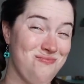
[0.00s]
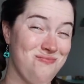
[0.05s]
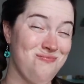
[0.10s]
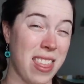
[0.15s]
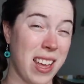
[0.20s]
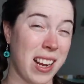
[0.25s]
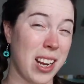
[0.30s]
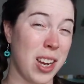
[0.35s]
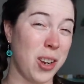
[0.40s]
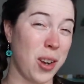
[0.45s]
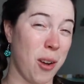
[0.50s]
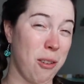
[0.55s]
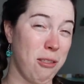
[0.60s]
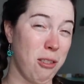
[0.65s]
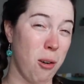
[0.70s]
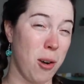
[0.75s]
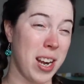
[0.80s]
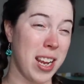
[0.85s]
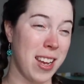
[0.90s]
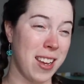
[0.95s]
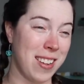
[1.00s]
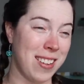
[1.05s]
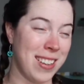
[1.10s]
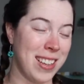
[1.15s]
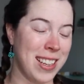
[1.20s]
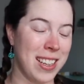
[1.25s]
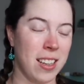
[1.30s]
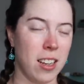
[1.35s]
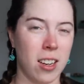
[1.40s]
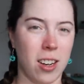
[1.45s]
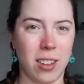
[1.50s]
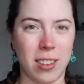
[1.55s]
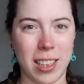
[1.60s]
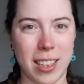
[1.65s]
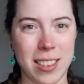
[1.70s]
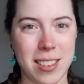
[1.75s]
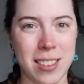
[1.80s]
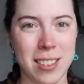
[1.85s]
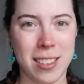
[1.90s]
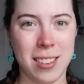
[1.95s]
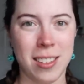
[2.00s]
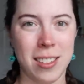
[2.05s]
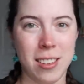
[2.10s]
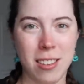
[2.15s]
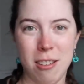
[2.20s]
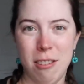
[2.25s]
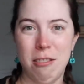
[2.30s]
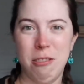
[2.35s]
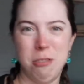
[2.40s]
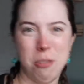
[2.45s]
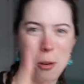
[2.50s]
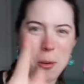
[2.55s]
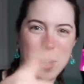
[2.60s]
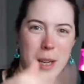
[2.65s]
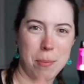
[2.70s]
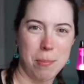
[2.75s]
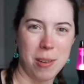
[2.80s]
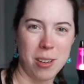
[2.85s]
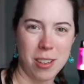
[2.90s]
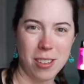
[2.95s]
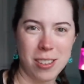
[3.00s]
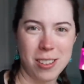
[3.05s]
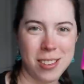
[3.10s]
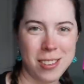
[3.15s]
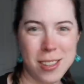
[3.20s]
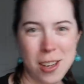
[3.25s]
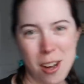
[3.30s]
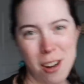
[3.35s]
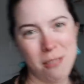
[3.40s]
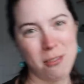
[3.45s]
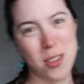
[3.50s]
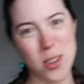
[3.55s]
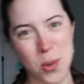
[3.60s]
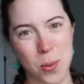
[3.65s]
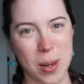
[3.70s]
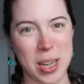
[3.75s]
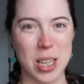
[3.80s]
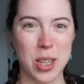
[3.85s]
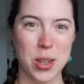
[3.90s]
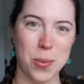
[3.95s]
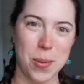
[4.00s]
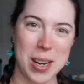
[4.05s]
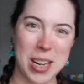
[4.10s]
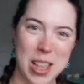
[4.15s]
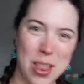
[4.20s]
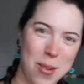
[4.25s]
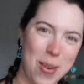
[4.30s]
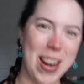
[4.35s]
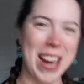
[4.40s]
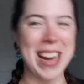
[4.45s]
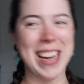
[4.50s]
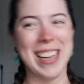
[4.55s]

I think I go 40. All right, 40 books for 2023.